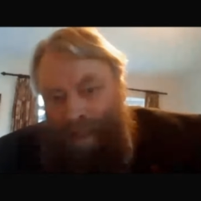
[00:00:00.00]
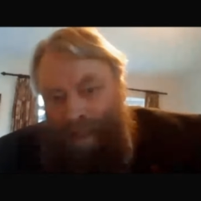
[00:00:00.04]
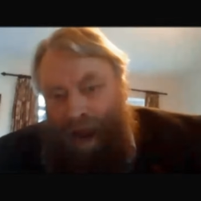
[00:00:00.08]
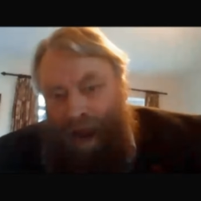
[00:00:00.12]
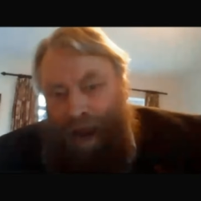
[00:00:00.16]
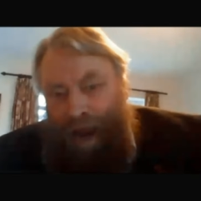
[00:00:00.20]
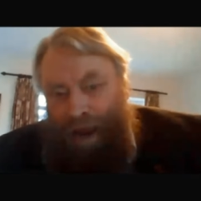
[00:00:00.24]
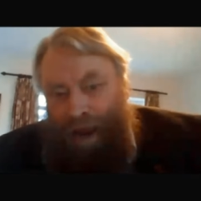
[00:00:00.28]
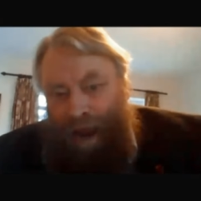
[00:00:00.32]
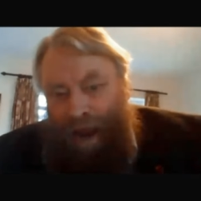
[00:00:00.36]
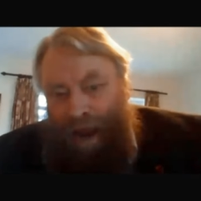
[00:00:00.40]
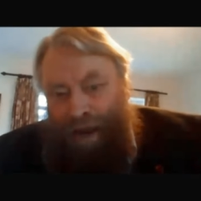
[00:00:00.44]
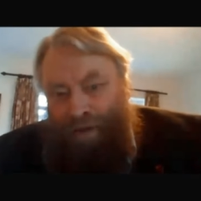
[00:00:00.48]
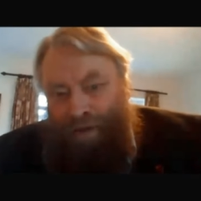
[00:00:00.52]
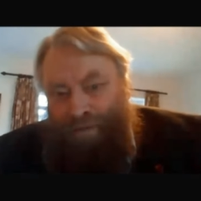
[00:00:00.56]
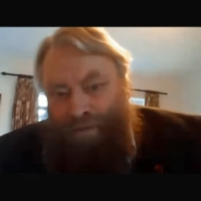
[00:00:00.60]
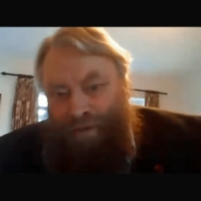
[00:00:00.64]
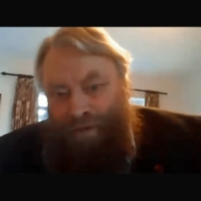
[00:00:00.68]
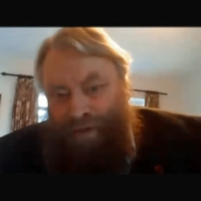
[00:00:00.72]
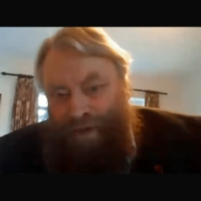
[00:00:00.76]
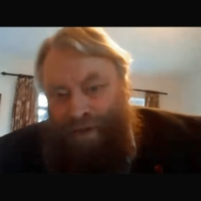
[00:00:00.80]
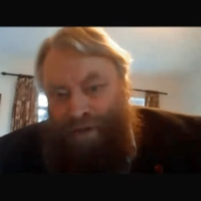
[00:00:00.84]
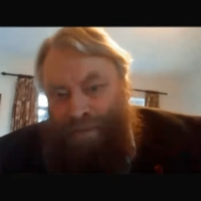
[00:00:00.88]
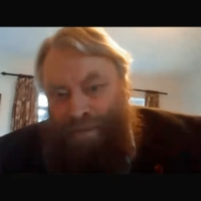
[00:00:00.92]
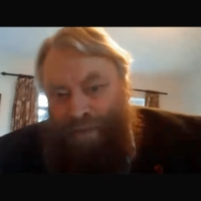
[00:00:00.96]
Aye, aye,
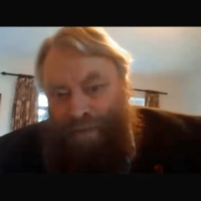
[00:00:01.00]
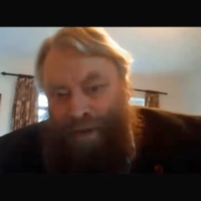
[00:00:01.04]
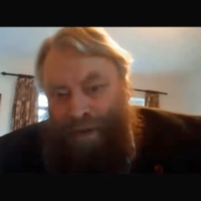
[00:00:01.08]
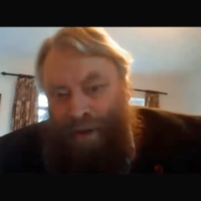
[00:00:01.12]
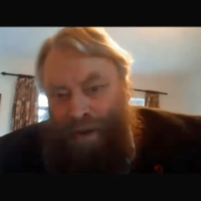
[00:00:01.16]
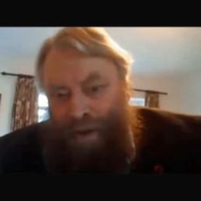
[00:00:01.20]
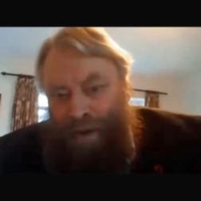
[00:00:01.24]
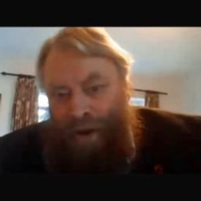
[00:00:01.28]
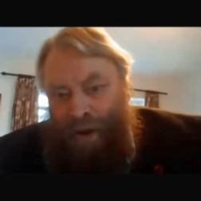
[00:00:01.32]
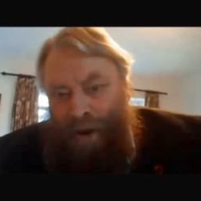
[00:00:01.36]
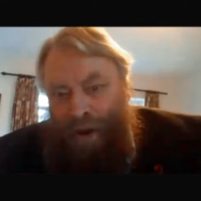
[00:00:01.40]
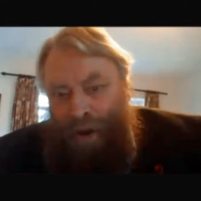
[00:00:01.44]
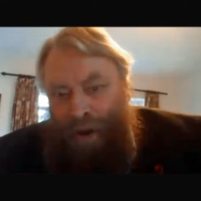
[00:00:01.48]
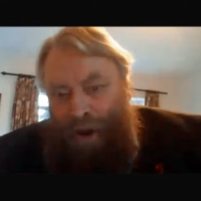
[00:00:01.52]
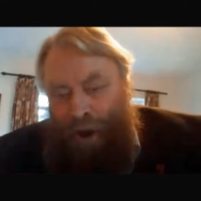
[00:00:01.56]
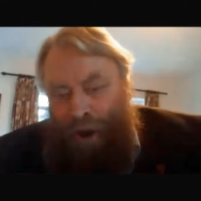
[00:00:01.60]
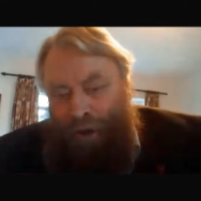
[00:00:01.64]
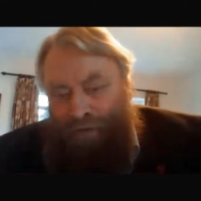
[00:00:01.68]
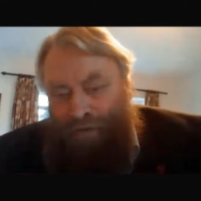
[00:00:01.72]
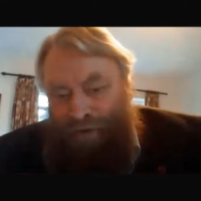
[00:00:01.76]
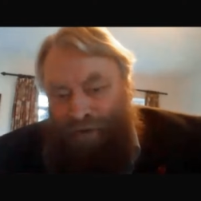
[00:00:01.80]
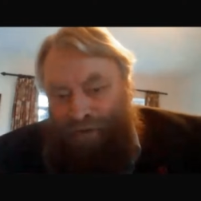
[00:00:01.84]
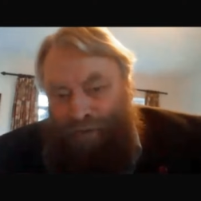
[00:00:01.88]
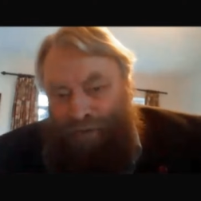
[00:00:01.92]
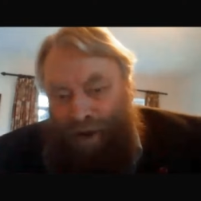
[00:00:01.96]

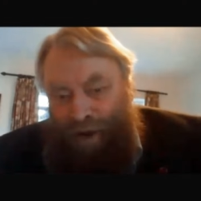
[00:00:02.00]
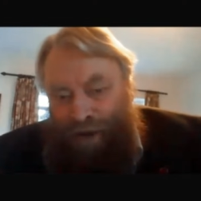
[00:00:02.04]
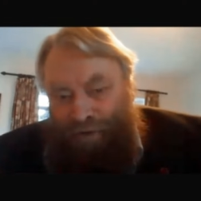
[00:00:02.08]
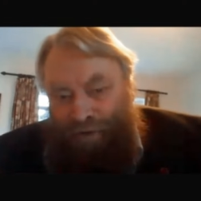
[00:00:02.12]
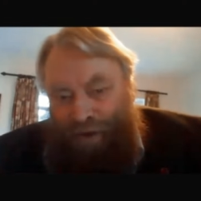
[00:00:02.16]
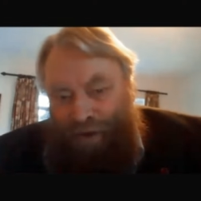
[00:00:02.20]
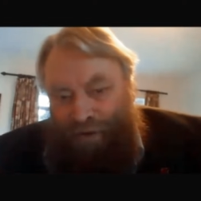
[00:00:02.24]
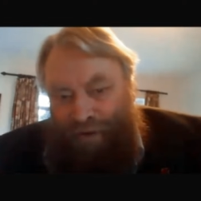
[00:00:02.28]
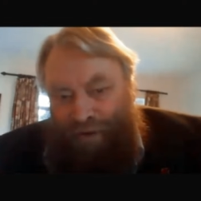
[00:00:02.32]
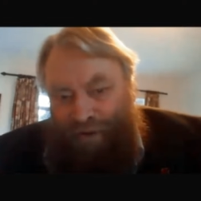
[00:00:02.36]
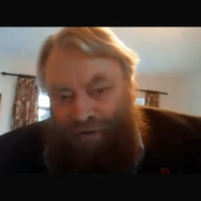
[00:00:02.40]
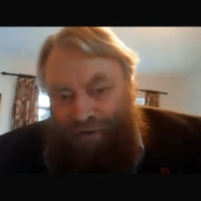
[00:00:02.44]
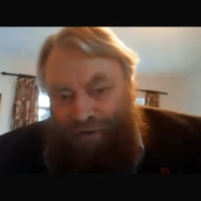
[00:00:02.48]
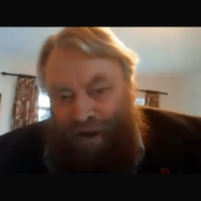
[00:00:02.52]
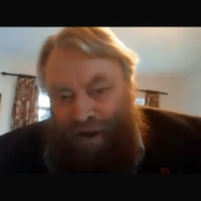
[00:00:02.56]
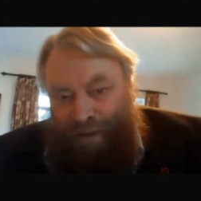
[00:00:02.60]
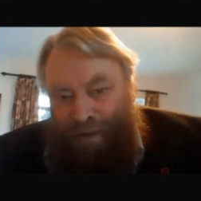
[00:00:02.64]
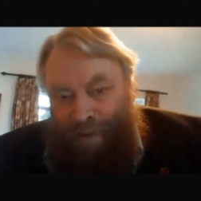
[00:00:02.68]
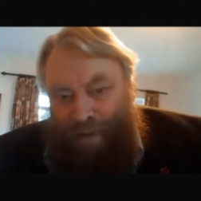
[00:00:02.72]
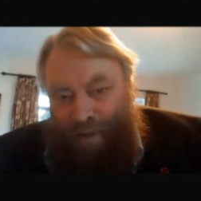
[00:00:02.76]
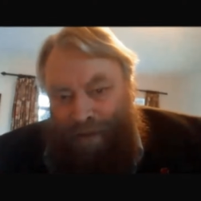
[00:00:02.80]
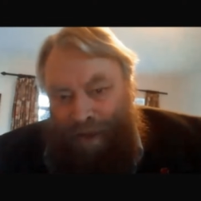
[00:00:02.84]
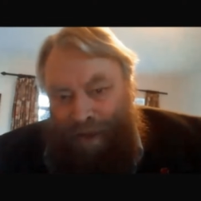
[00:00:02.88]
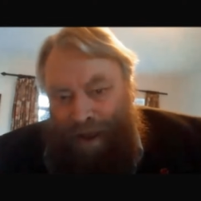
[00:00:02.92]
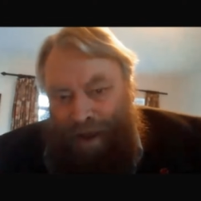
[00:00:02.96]
concentrate on the cinema
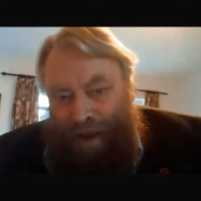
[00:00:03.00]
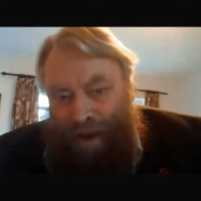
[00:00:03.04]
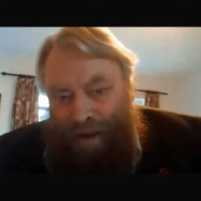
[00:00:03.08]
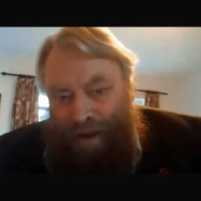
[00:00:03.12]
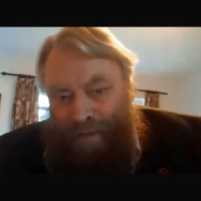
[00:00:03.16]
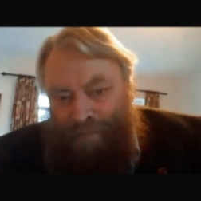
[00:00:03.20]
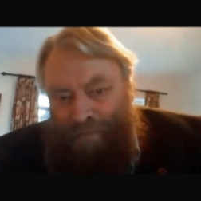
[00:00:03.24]
there.